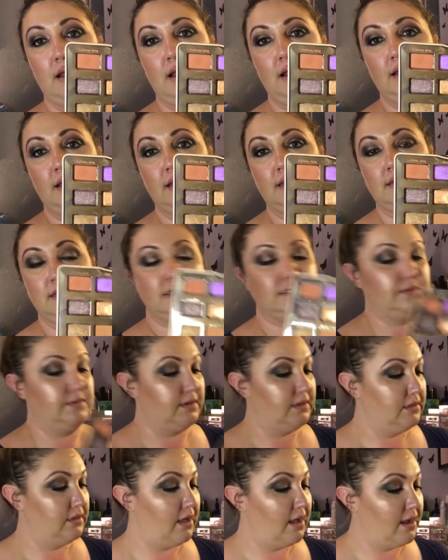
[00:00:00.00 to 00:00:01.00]
I like this
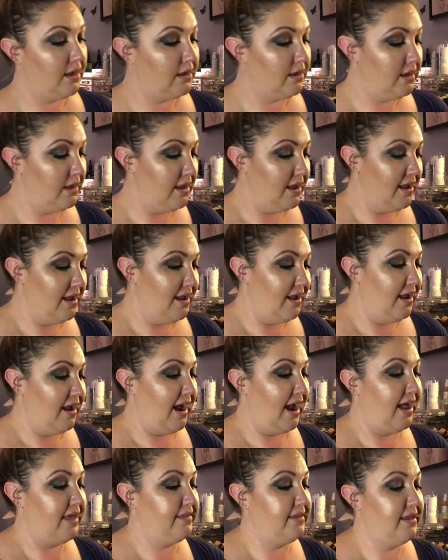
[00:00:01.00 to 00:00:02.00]
one a lot.
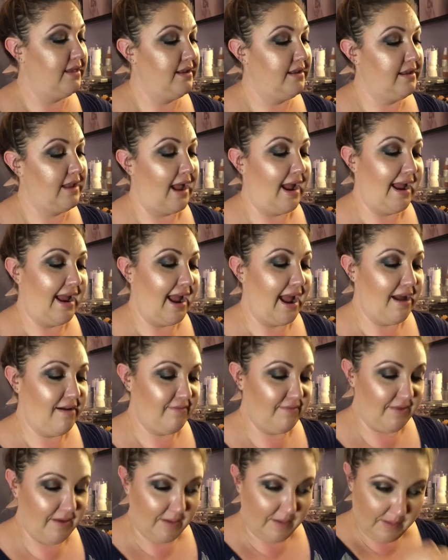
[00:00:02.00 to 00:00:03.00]
And then I
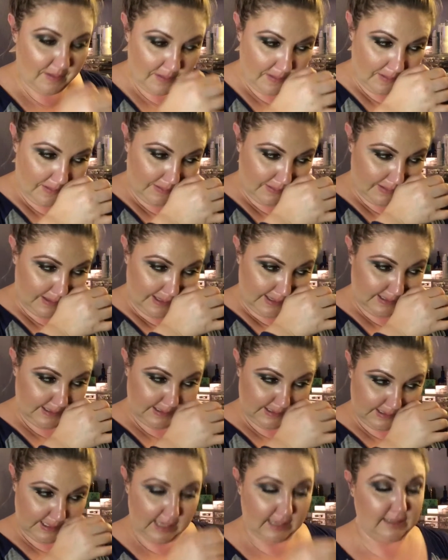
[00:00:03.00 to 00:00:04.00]
have, this
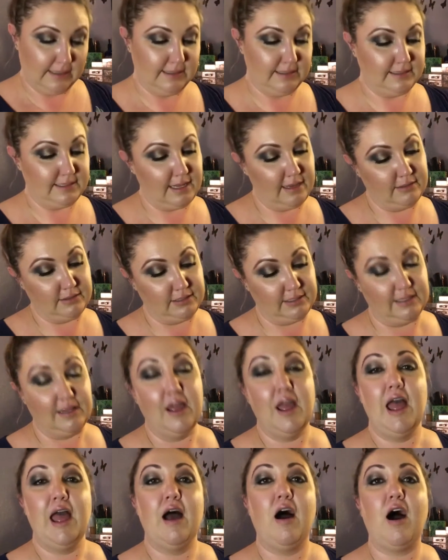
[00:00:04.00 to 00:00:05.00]
is like nostalgia.
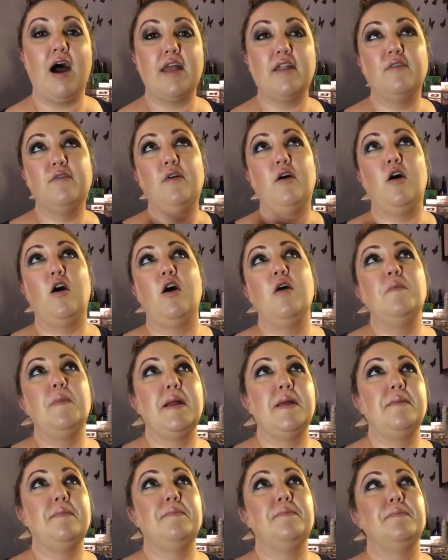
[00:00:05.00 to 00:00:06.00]
Out of all
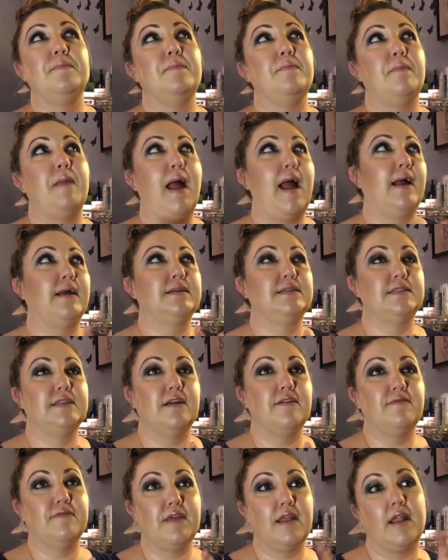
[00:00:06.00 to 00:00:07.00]
my MAC
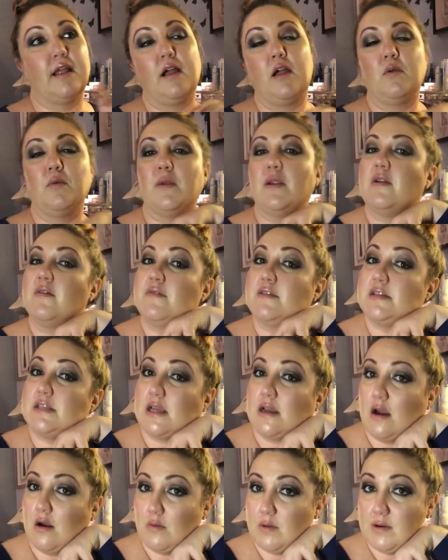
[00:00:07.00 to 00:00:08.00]
stuff that I got rid of, because I
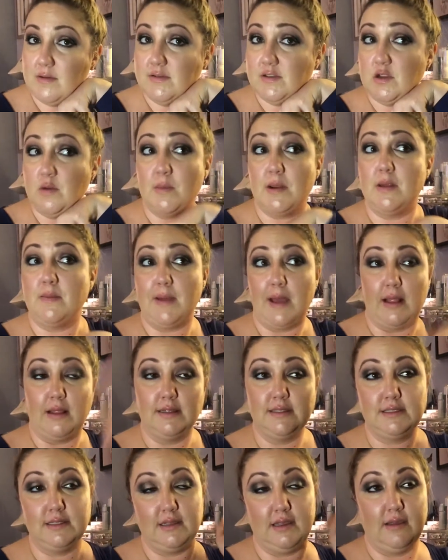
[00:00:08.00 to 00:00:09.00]
got rid of so many
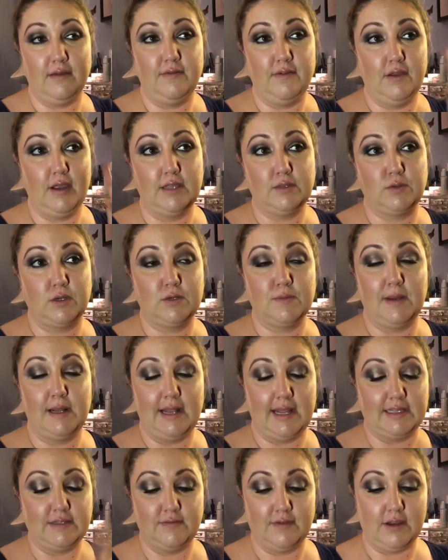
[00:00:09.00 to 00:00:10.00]
palettes, if you guys watched my
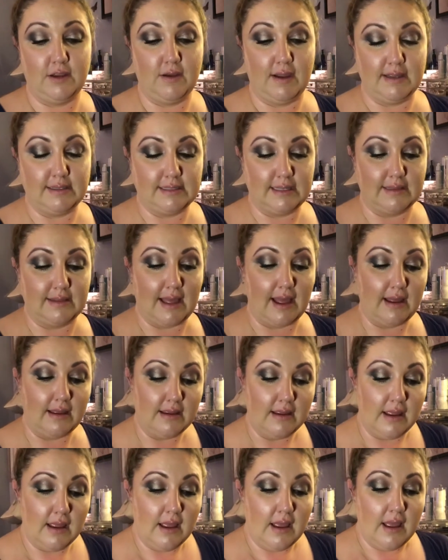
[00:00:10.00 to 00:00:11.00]
last video, I said that.
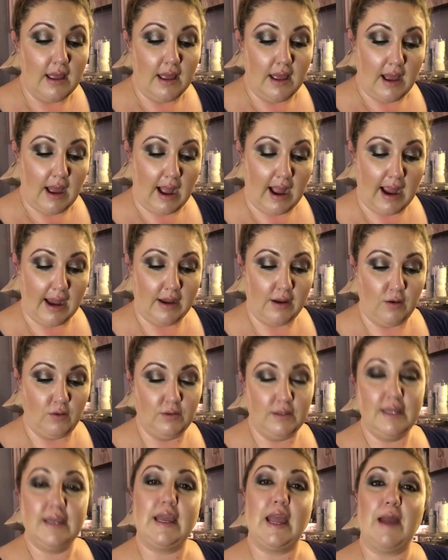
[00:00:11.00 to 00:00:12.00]
I
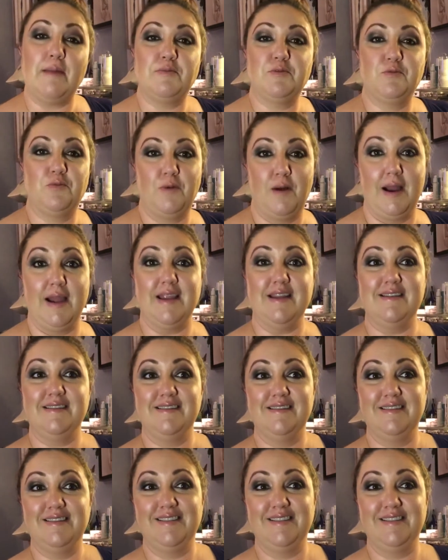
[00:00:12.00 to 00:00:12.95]
only kept one